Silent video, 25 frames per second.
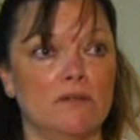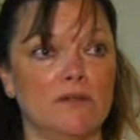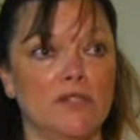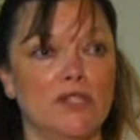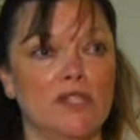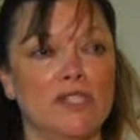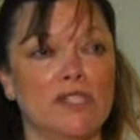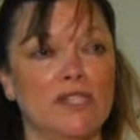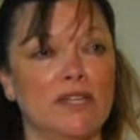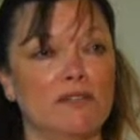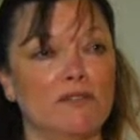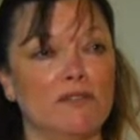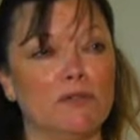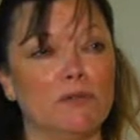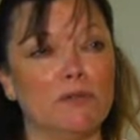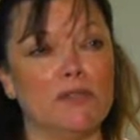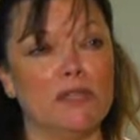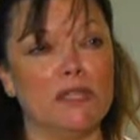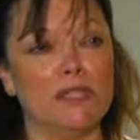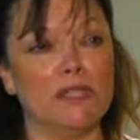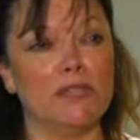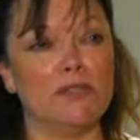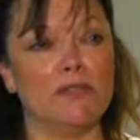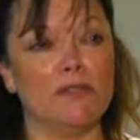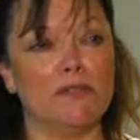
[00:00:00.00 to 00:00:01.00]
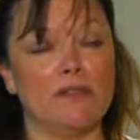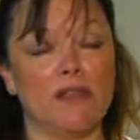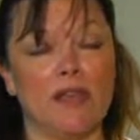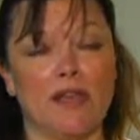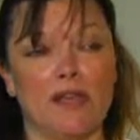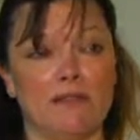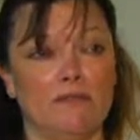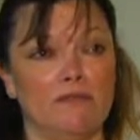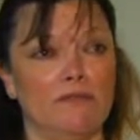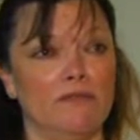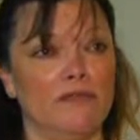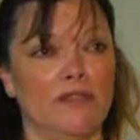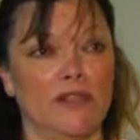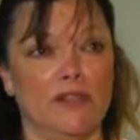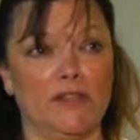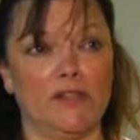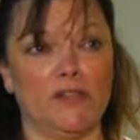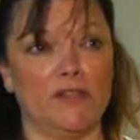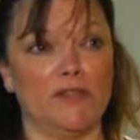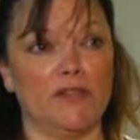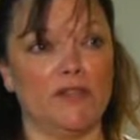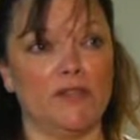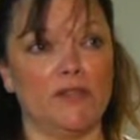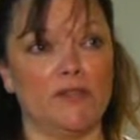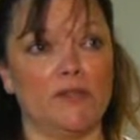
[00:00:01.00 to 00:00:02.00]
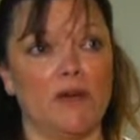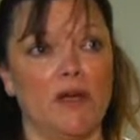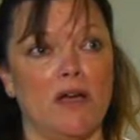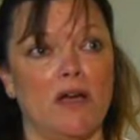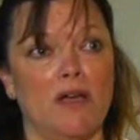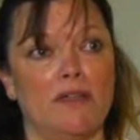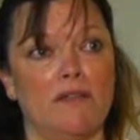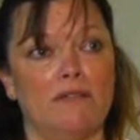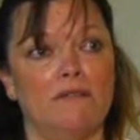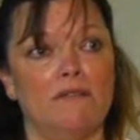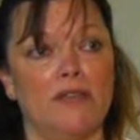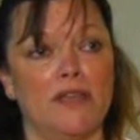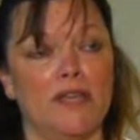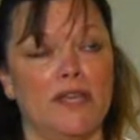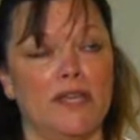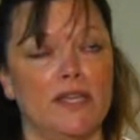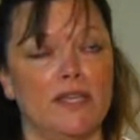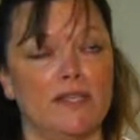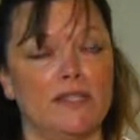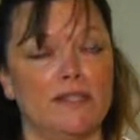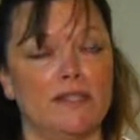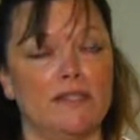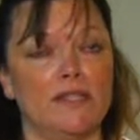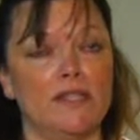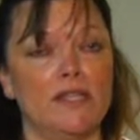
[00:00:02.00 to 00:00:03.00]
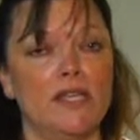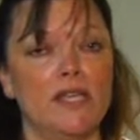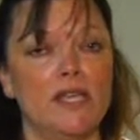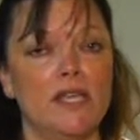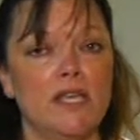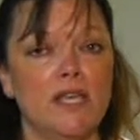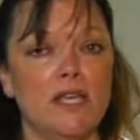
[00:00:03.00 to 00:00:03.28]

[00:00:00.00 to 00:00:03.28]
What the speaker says: just never really had failure to thrive, and